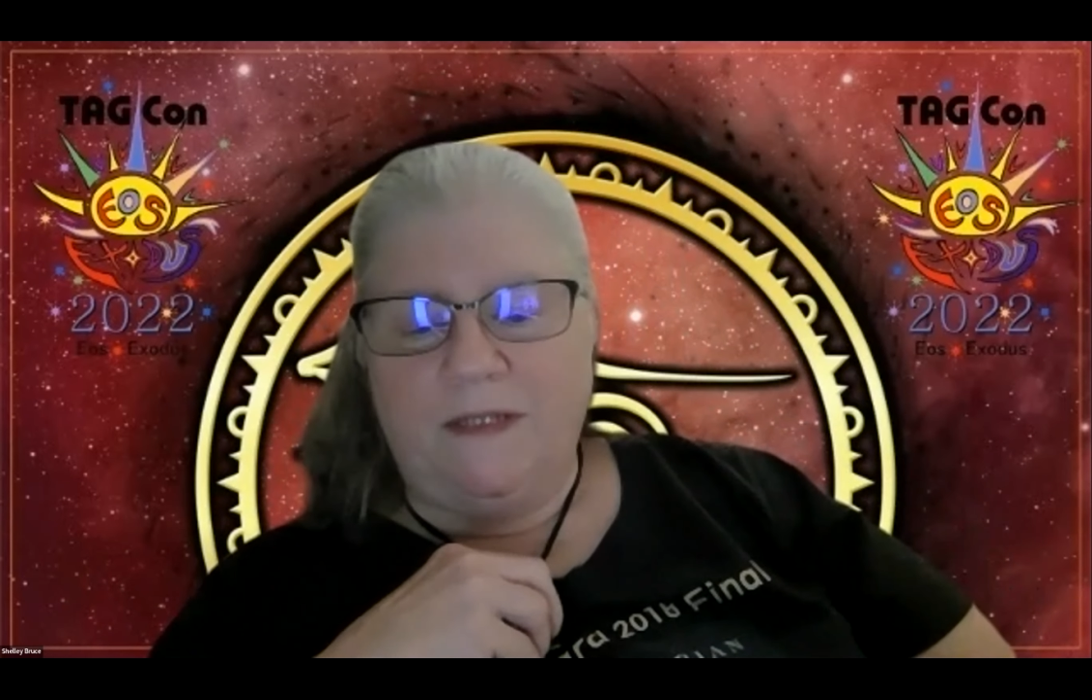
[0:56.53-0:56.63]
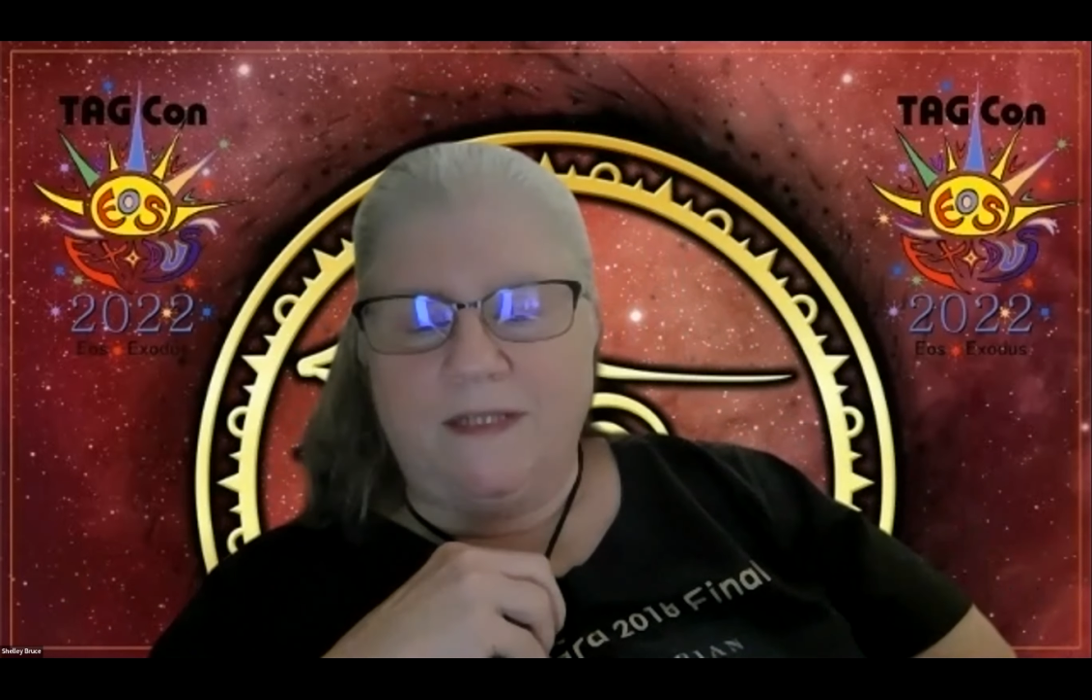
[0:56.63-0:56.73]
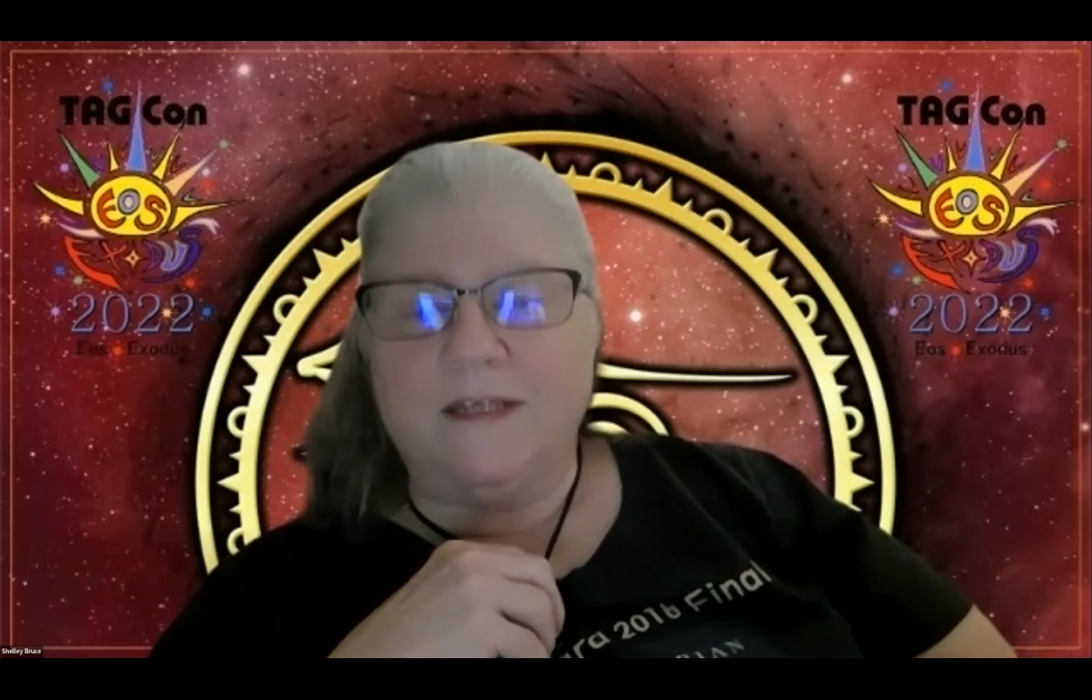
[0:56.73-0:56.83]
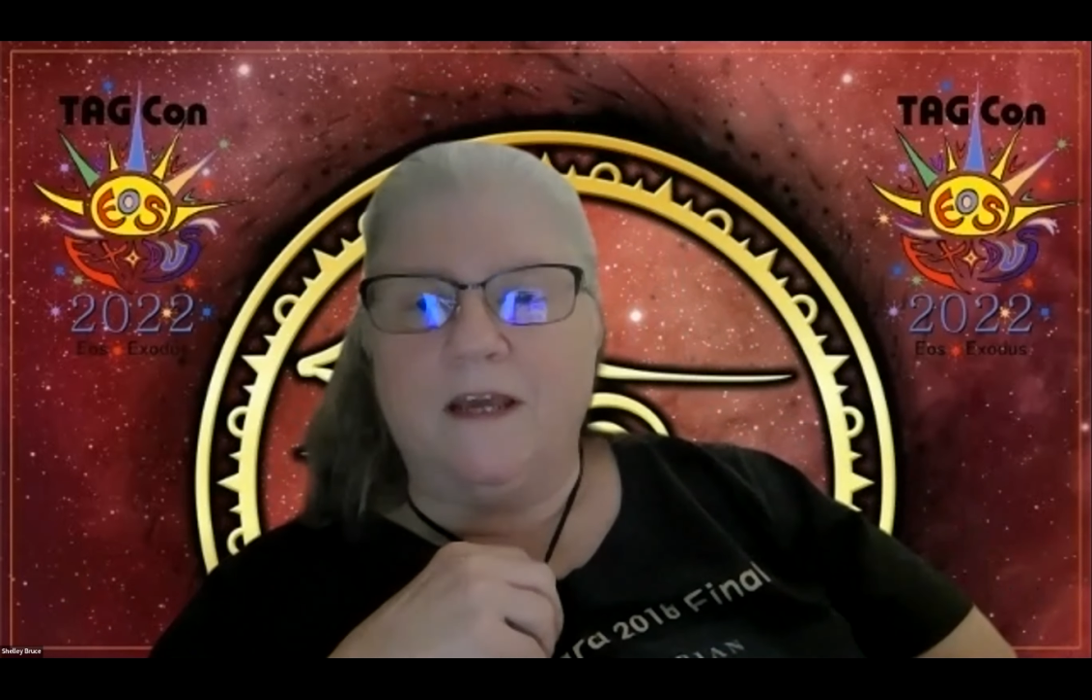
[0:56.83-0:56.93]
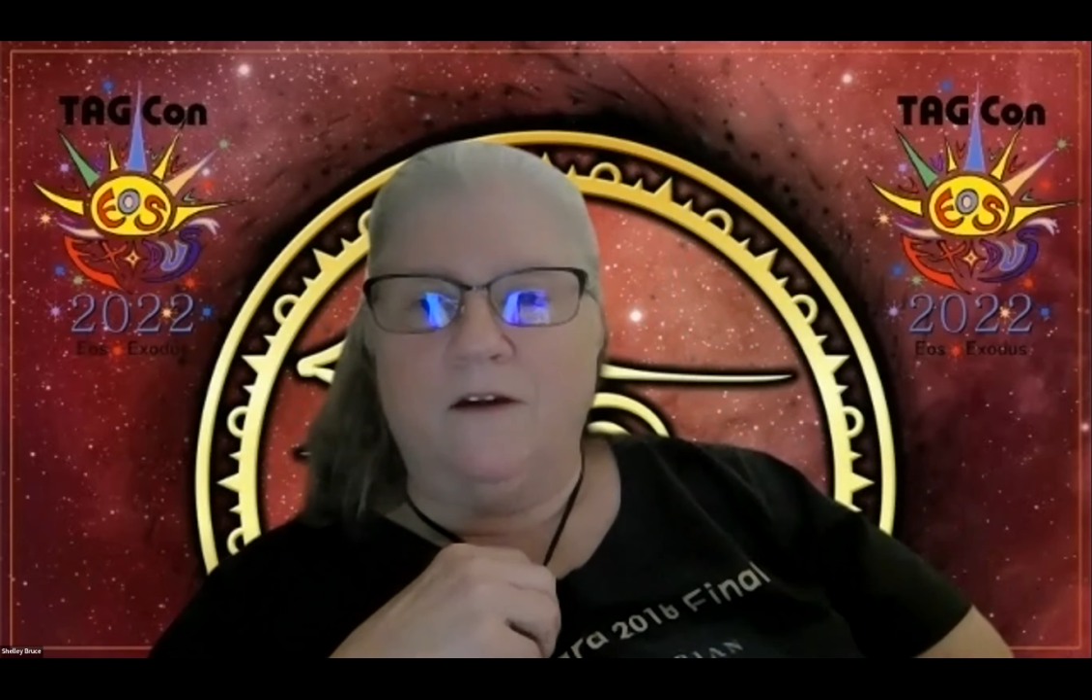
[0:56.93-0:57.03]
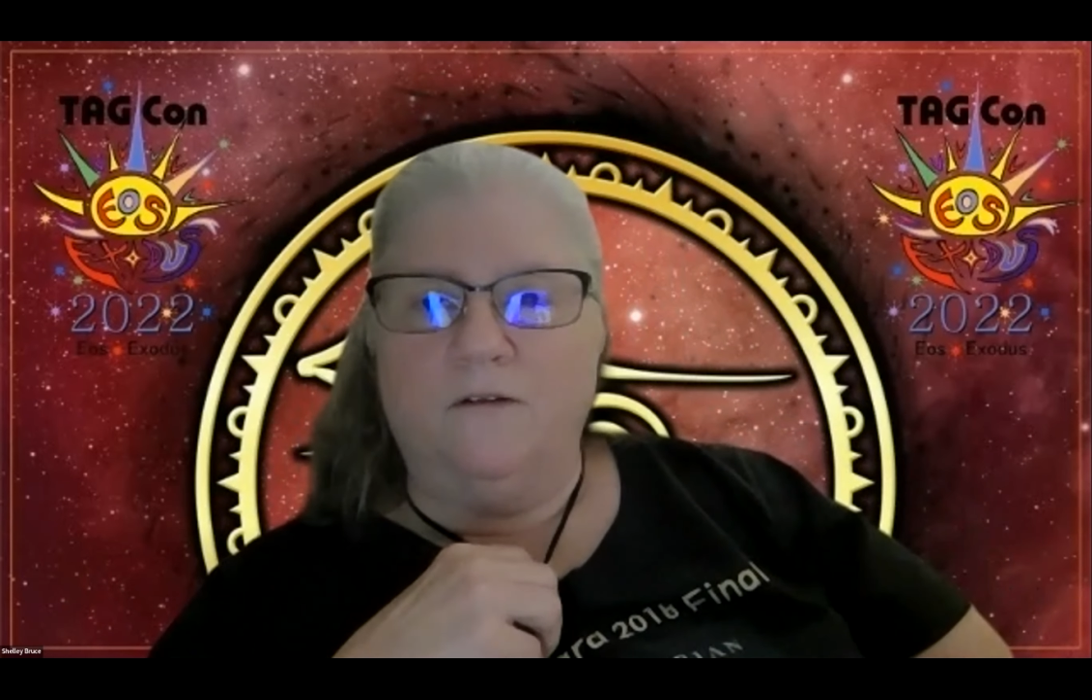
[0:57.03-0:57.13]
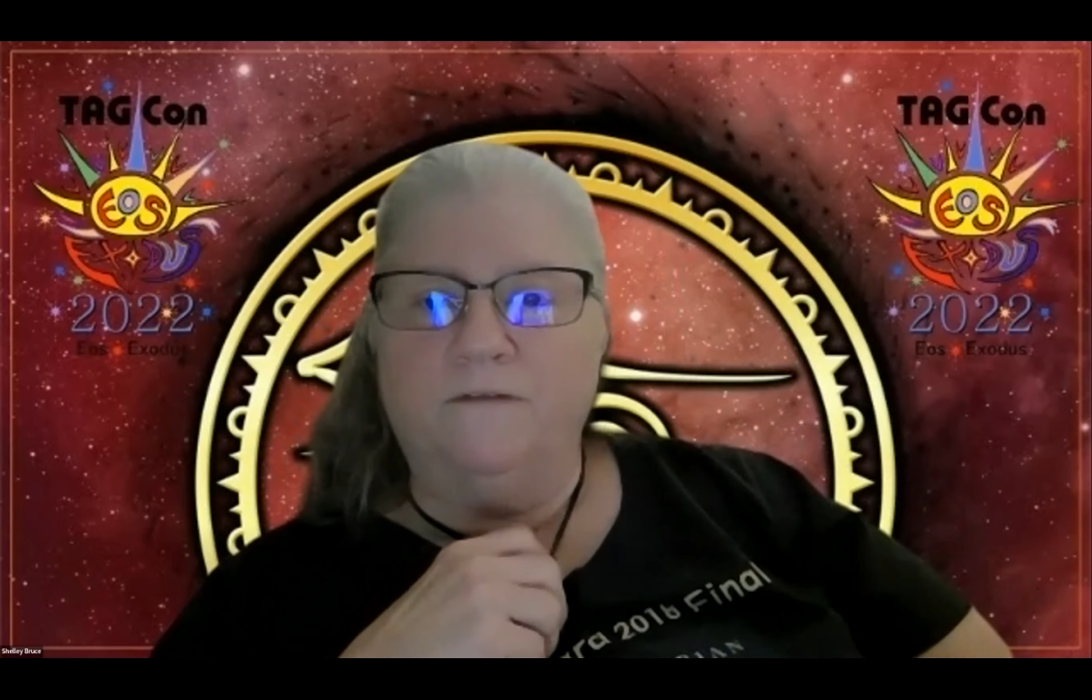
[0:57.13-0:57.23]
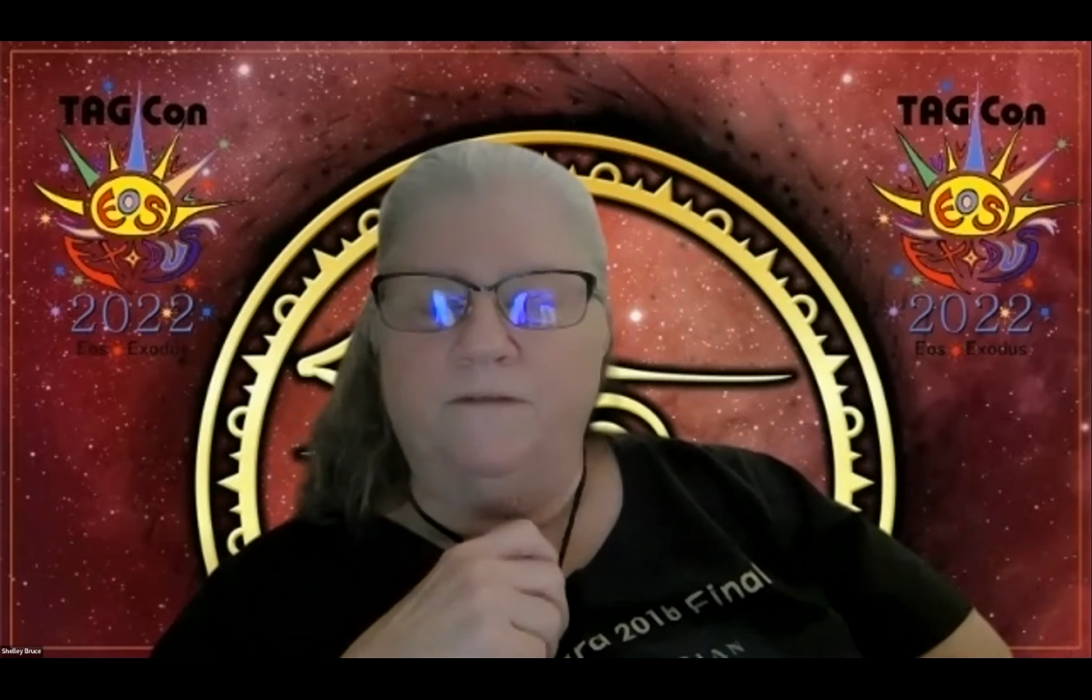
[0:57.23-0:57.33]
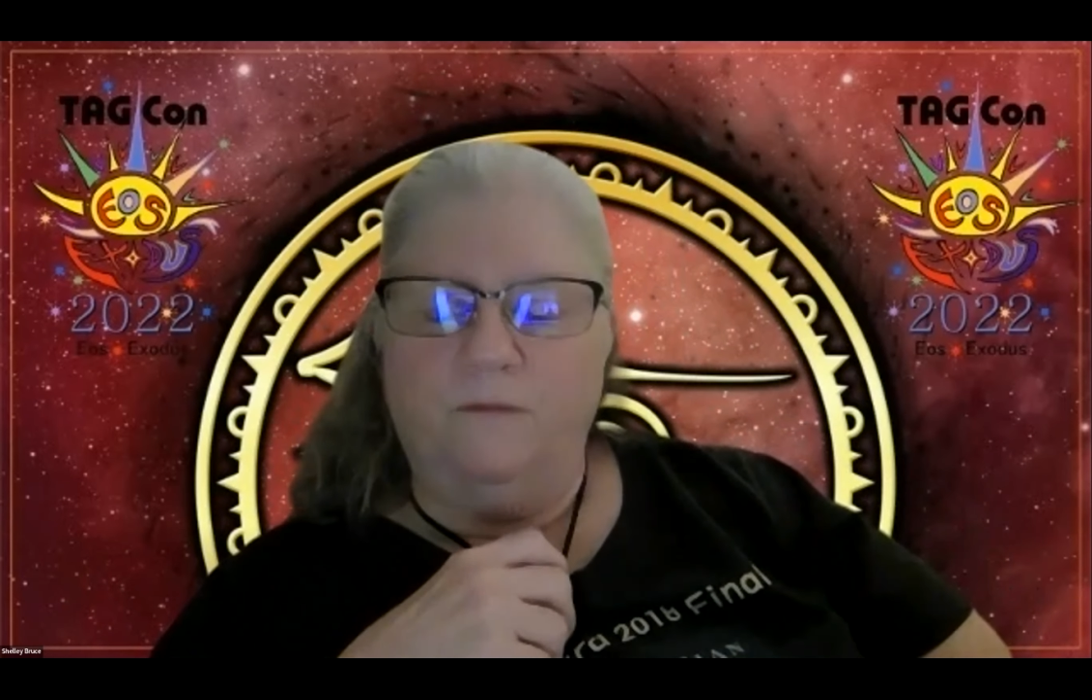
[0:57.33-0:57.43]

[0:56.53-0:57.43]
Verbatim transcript: itself